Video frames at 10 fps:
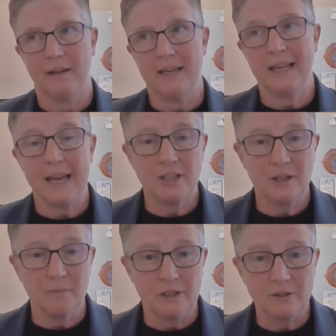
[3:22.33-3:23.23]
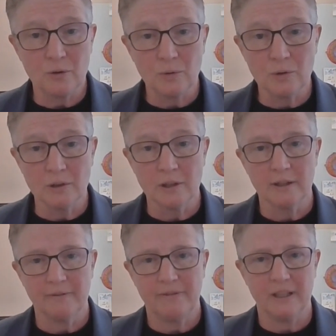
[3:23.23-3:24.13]
engaging with
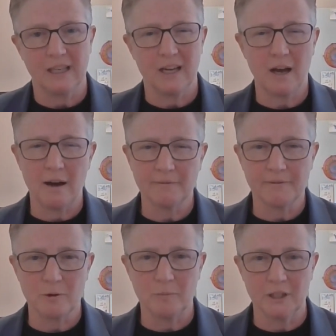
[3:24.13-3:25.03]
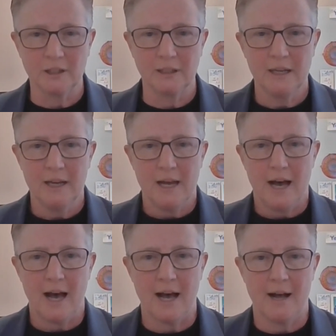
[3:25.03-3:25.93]
school, feeling comfortable,
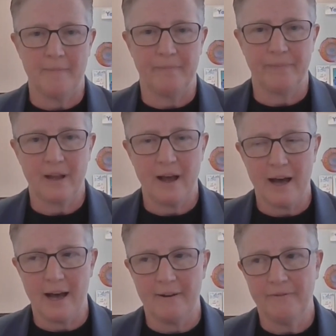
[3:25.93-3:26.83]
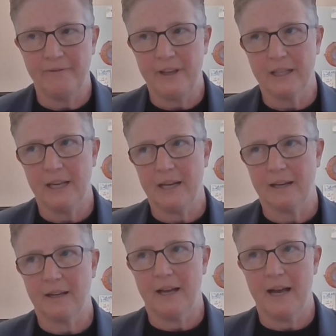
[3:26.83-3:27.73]

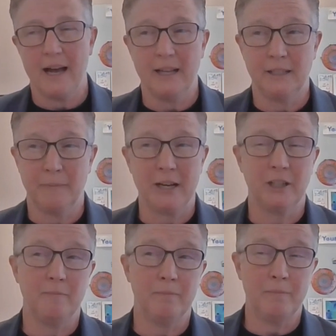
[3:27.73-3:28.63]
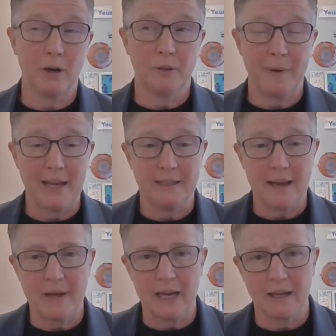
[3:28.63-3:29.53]
feeling, especially
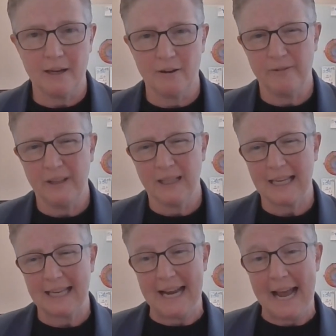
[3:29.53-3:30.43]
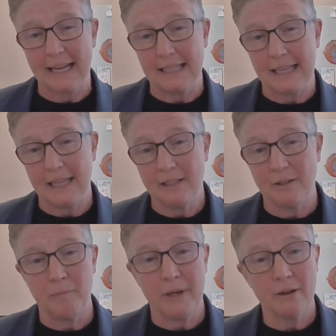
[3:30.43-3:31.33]
post-pandemic, feeling connected
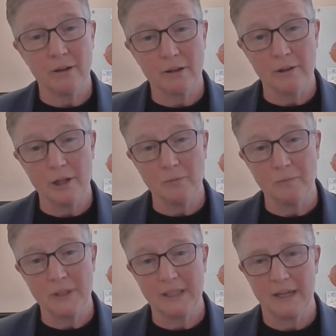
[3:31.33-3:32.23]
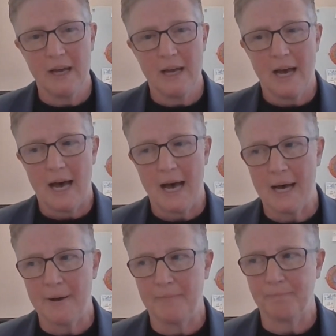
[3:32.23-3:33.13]
to peer groups.
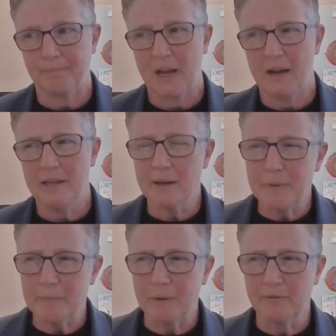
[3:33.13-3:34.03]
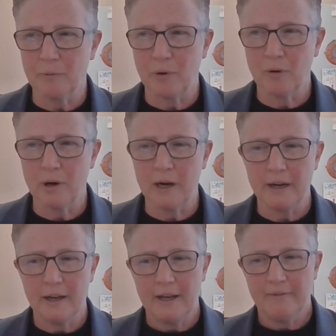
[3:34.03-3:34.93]
Young people report
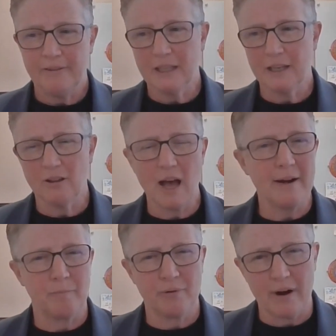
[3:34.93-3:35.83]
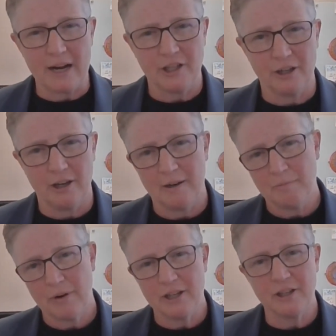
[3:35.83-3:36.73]
feeling a lot of pressure
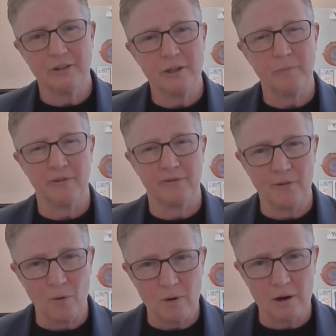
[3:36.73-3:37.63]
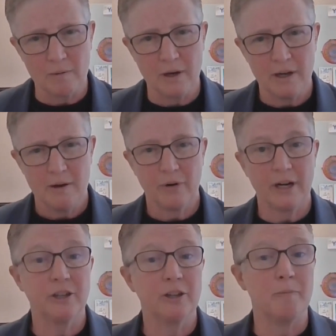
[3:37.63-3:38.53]
to perform,
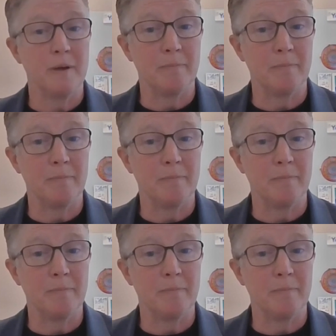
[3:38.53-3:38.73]
pressure to be